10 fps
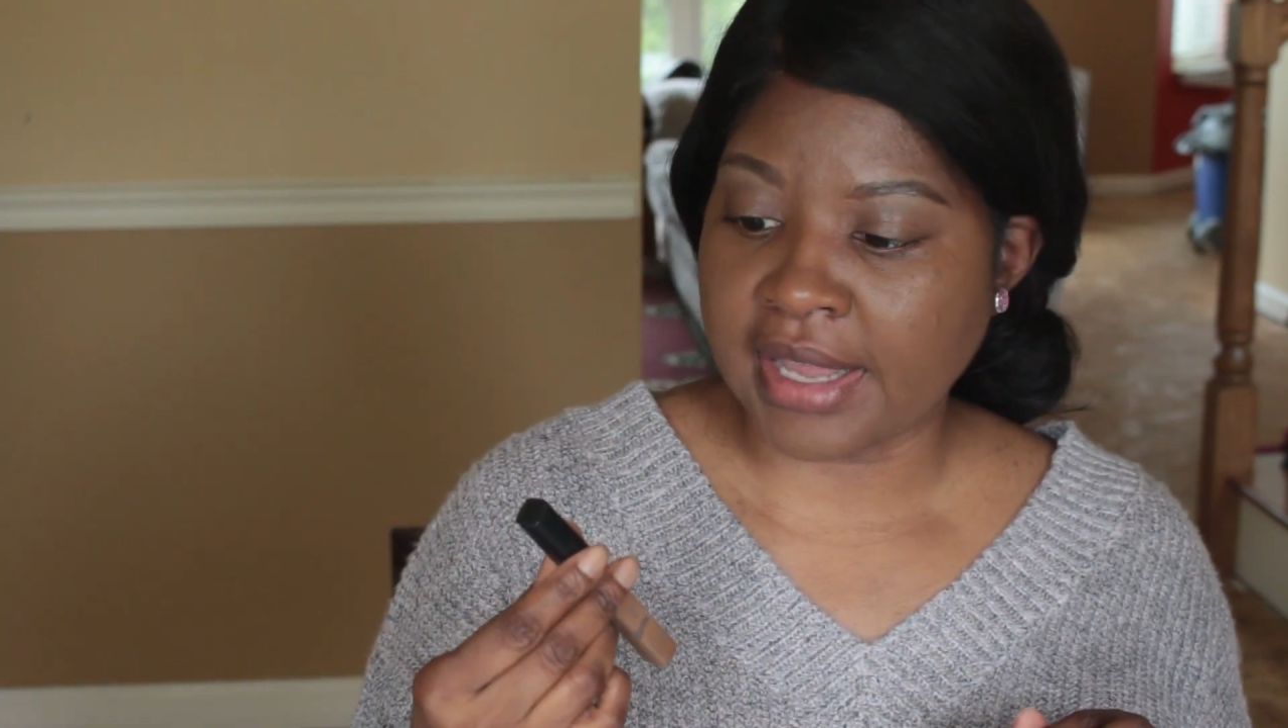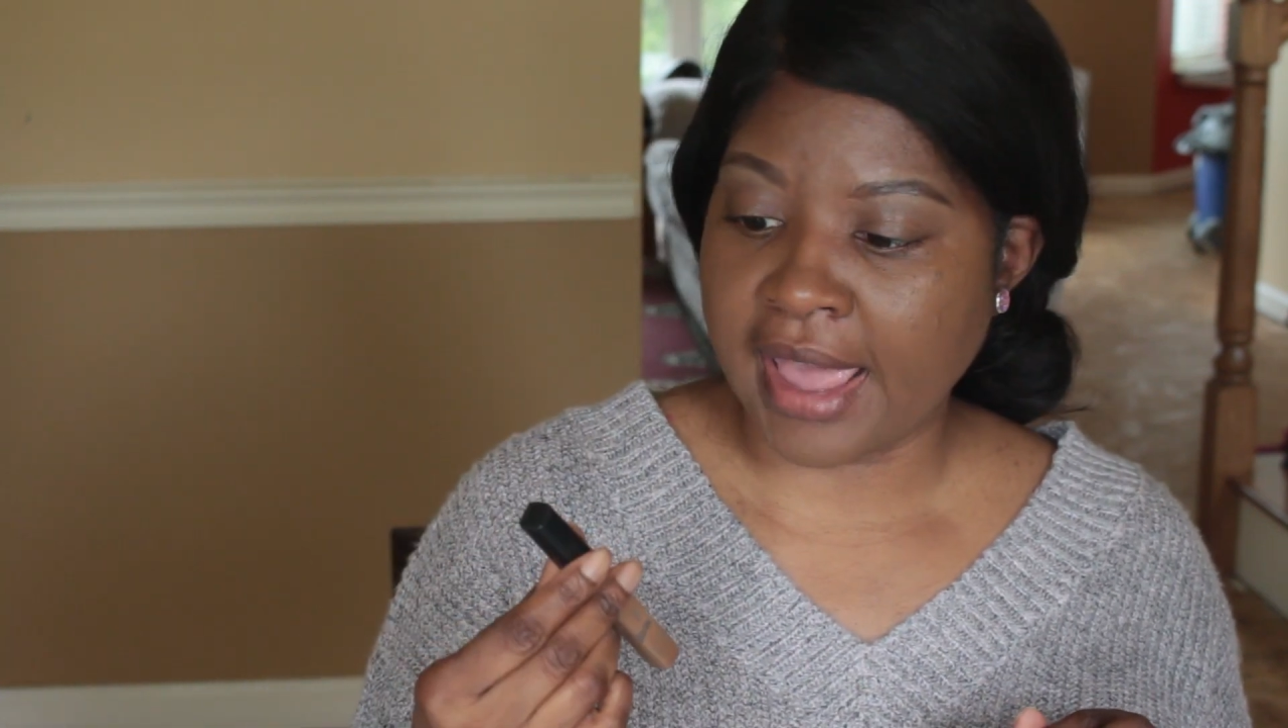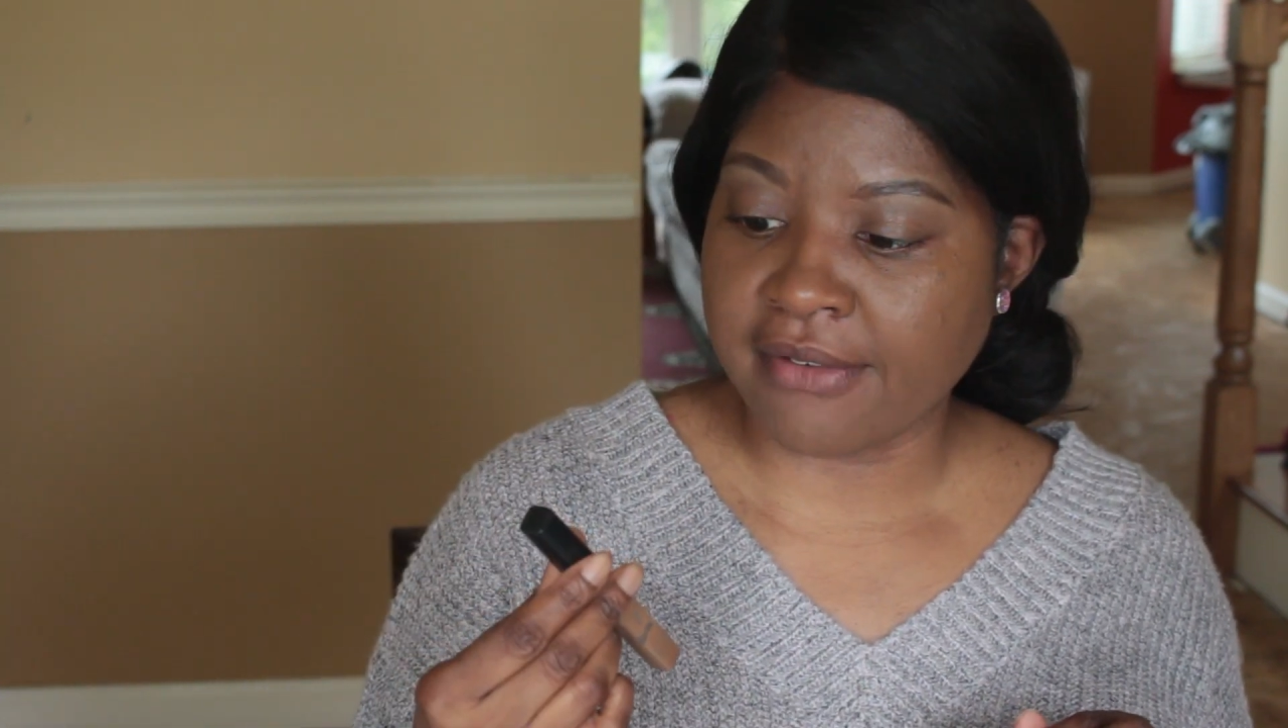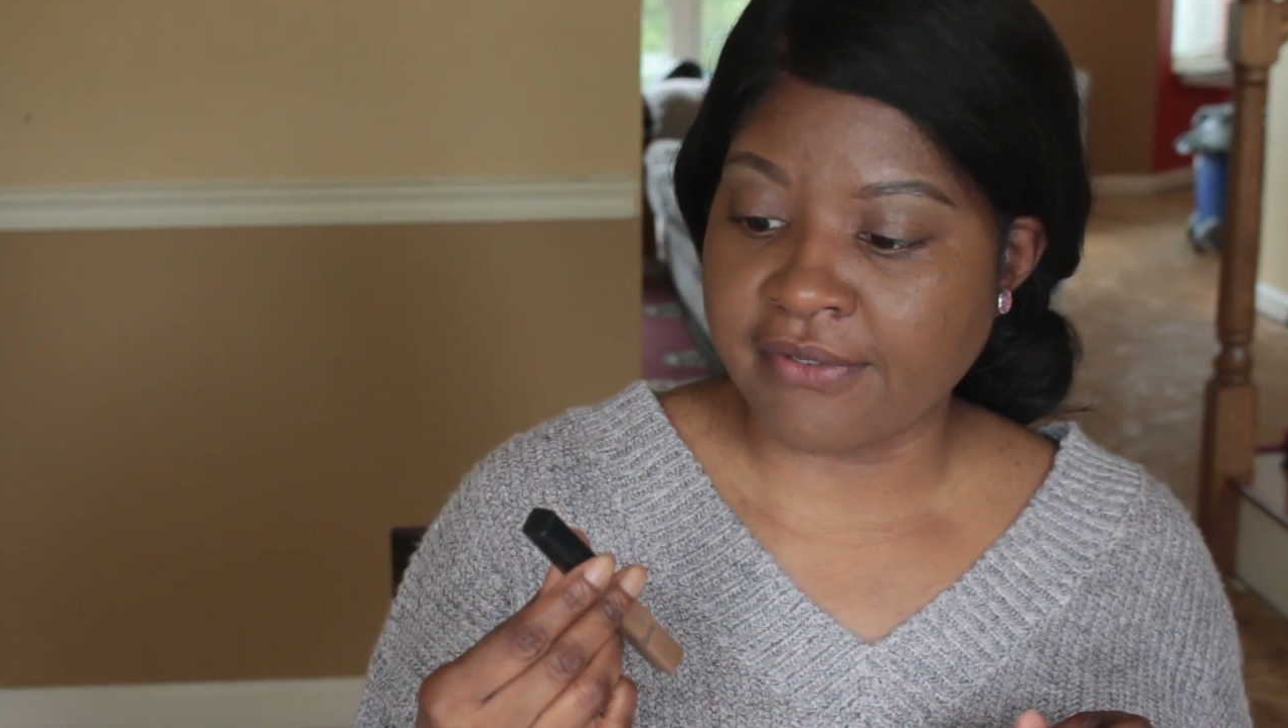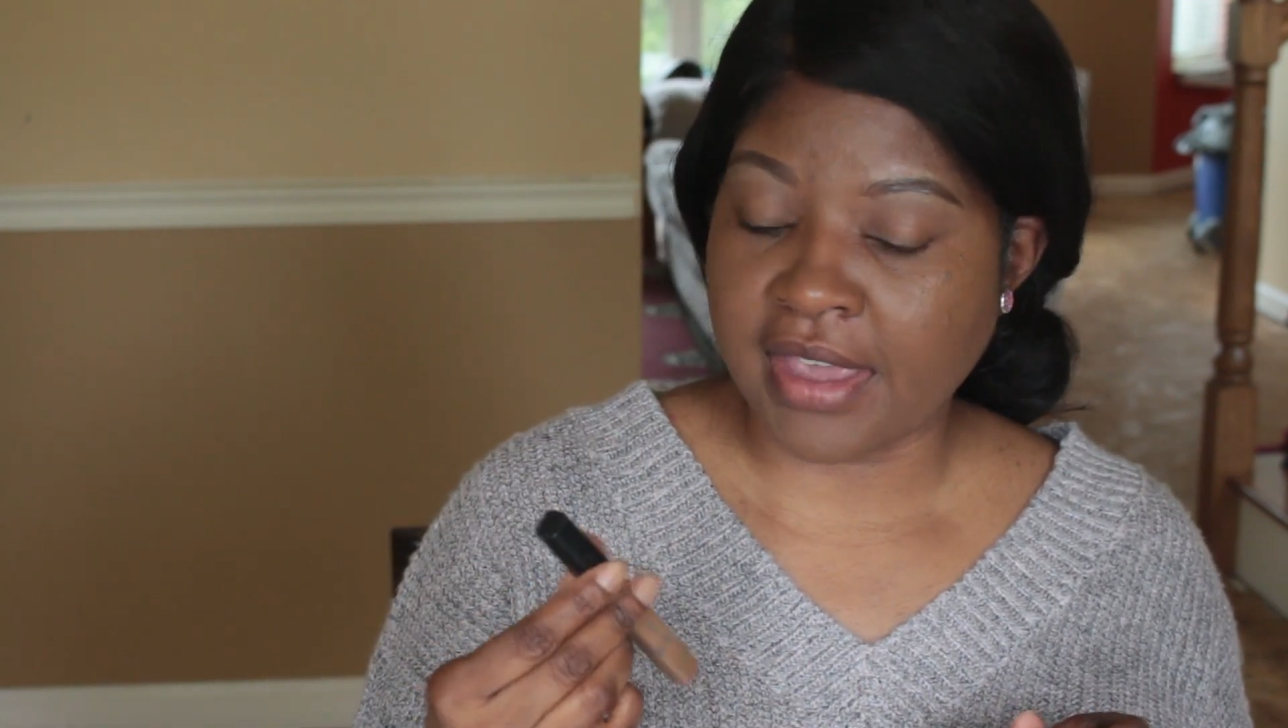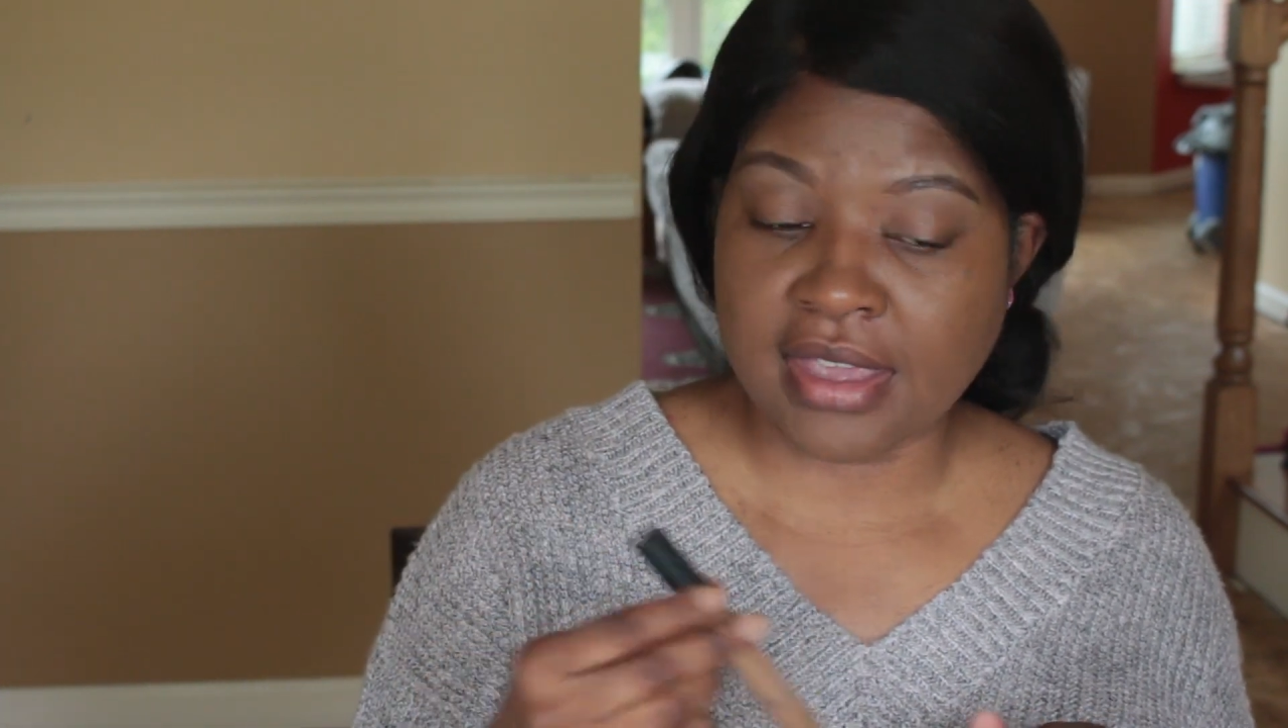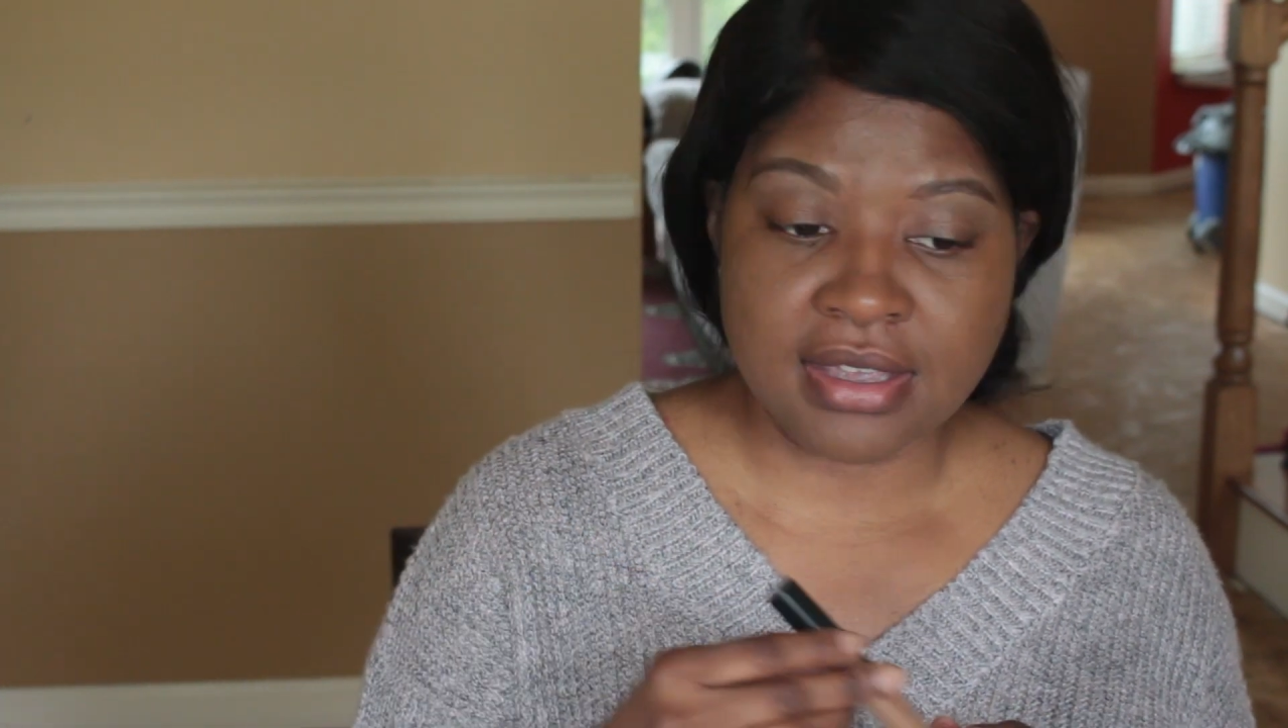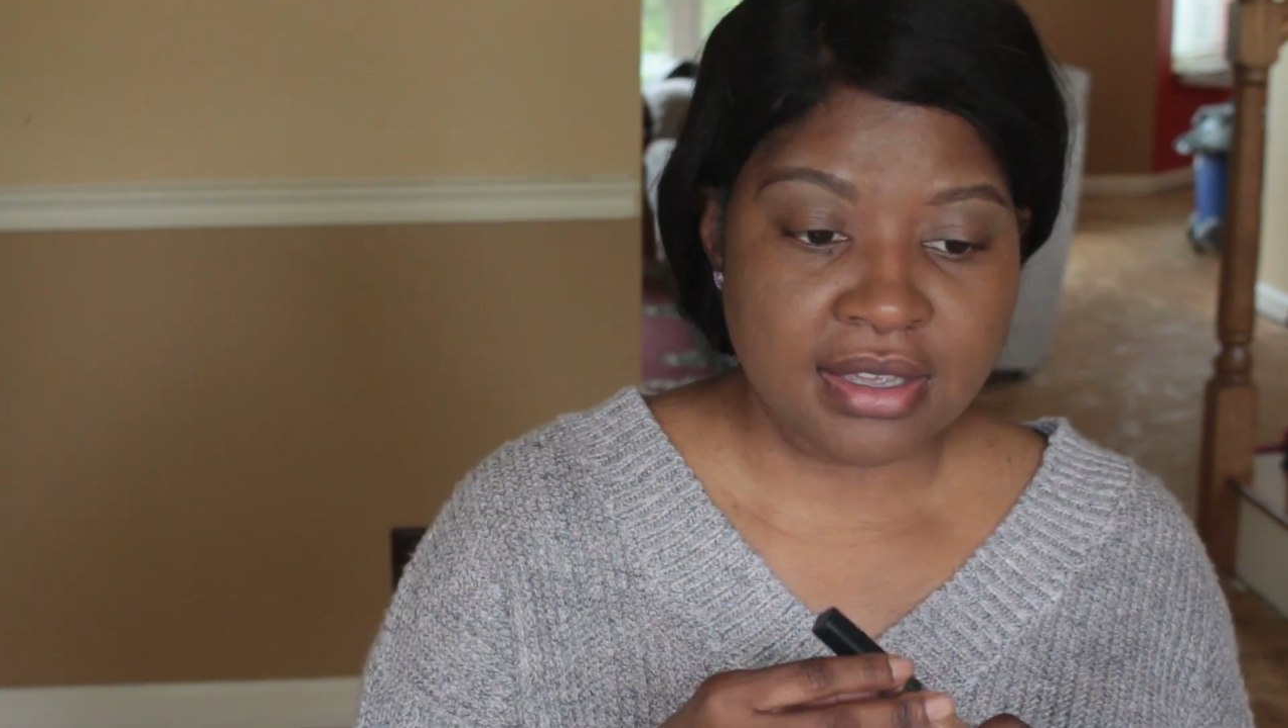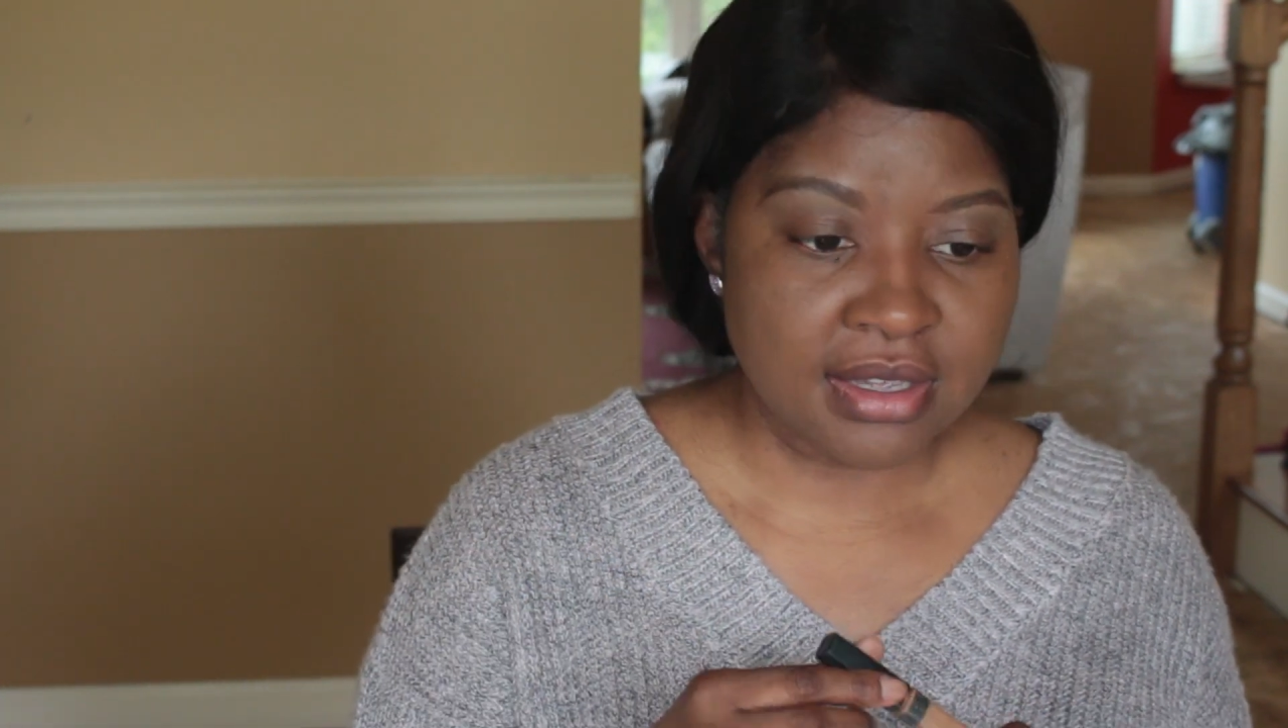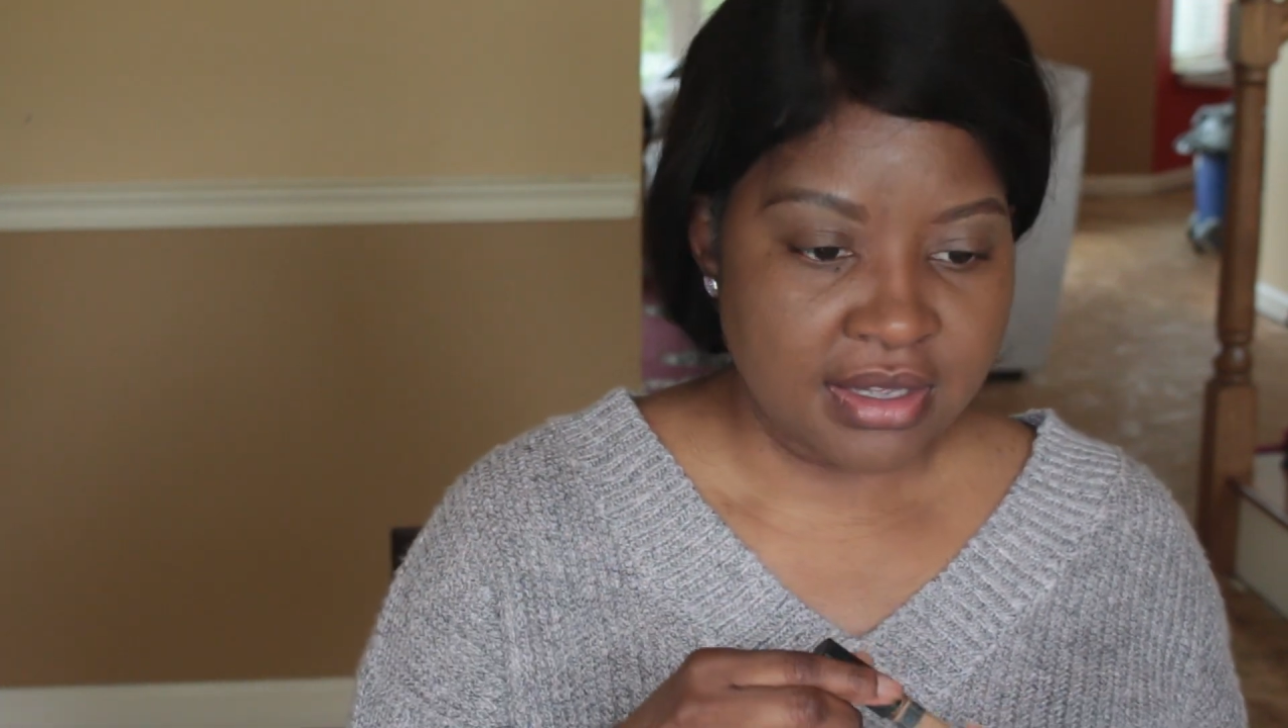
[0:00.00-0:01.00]

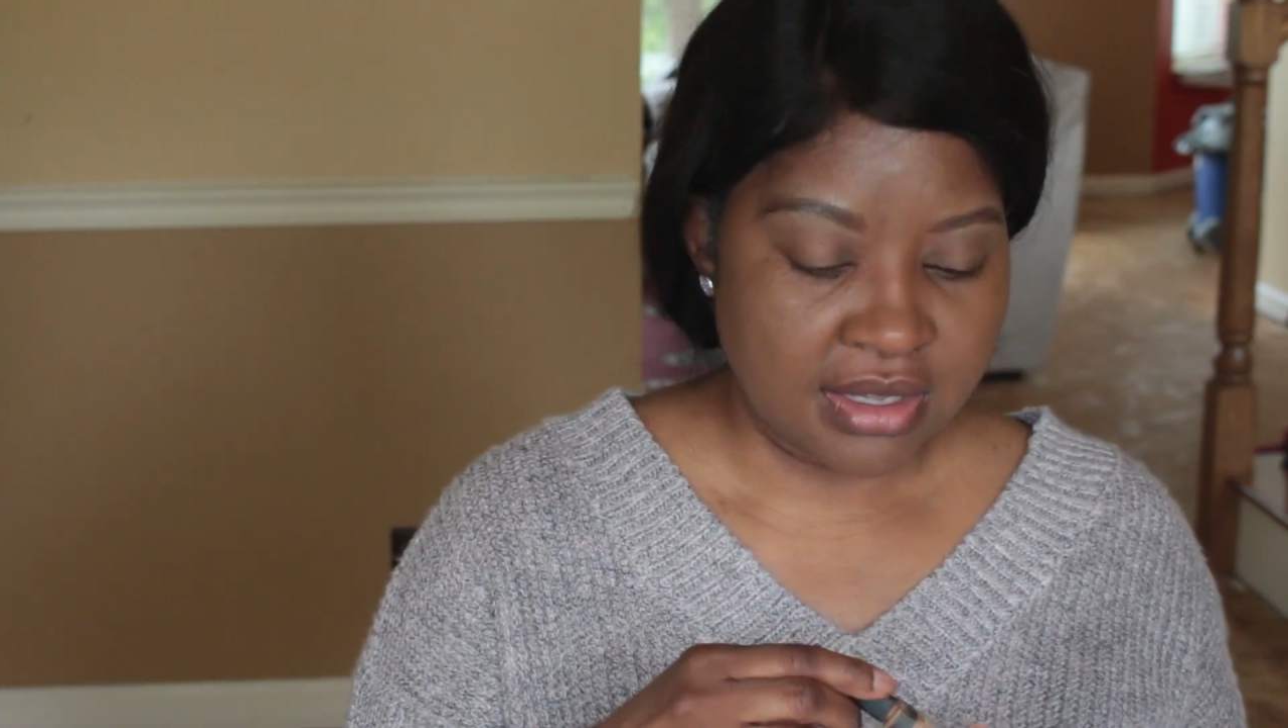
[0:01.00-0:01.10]
Cafe.